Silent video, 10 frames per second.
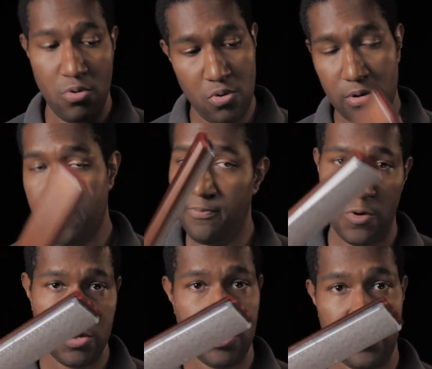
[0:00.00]
or
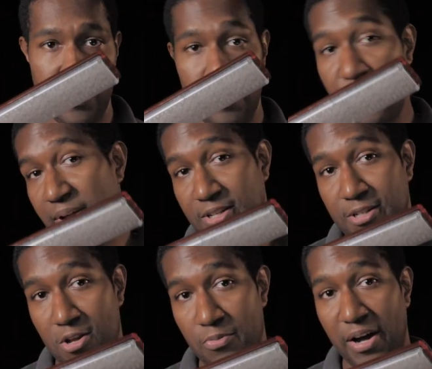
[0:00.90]
version 3 that I'm about to
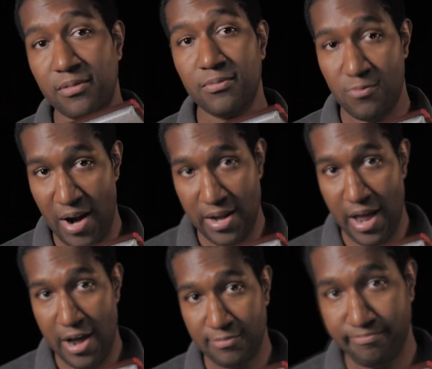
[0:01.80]
tell you about right now.